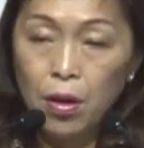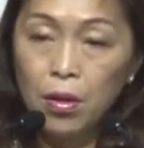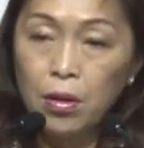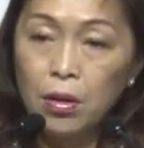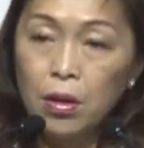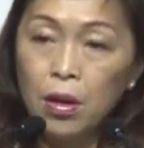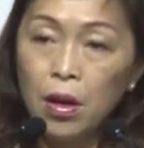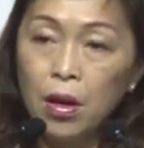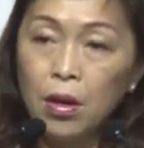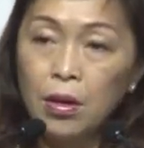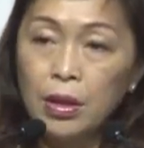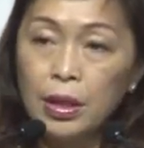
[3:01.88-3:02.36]

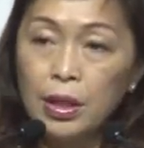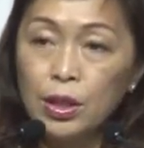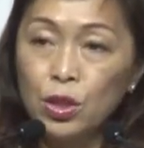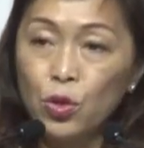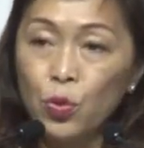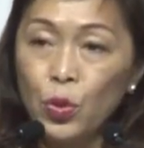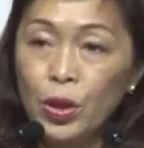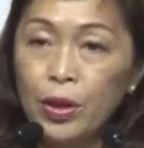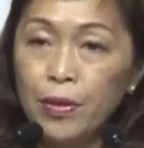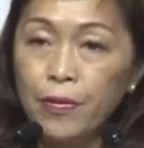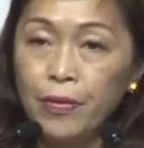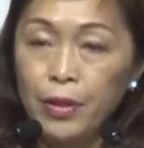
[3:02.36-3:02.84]
Hong Kong,
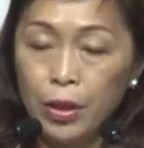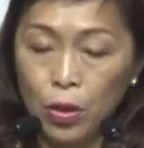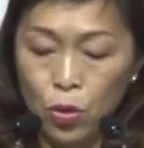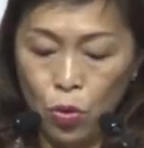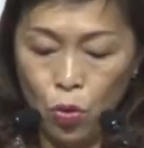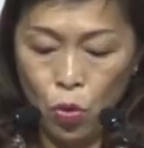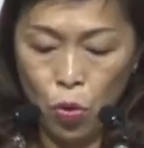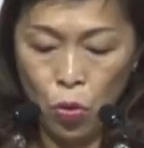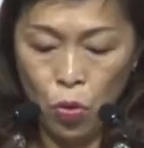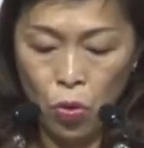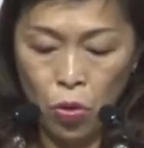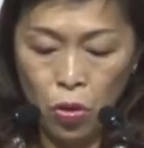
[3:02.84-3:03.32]
as one of
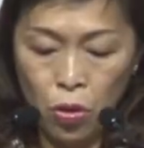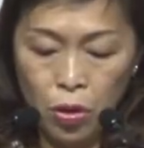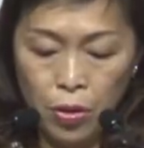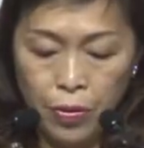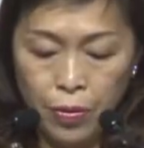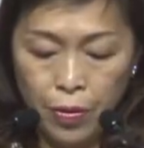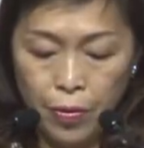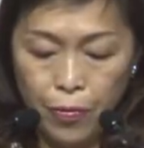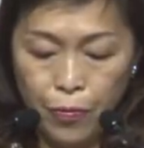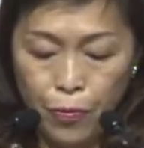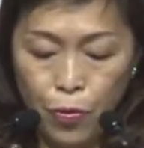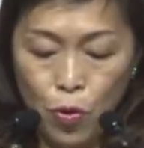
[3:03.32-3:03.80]
the
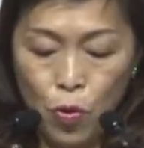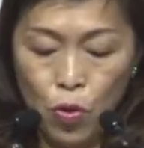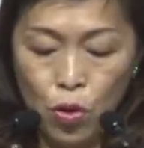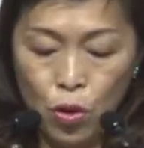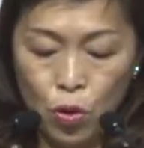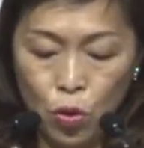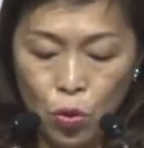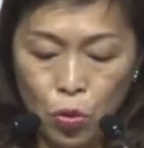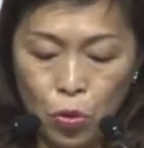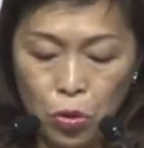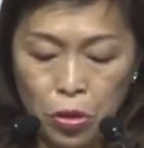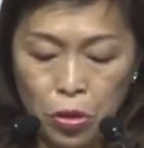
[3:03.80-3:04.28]
four